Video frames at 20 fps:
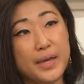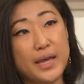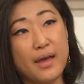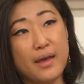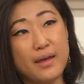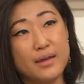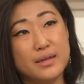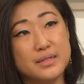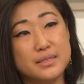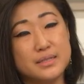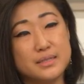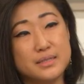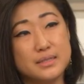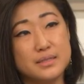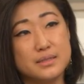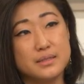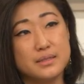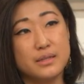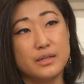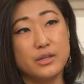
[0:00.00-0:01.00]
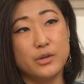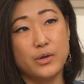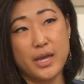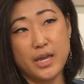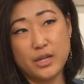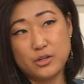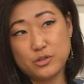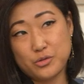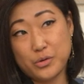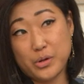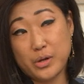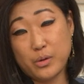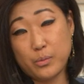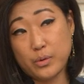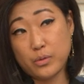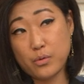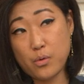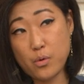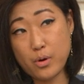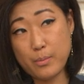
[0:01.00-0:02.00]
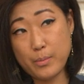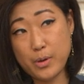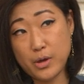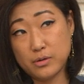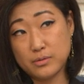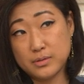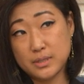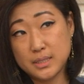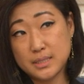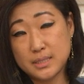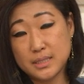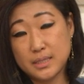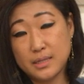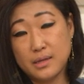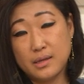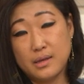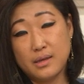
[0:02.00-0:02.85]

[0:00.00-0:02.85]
because you can't treat it with hormones.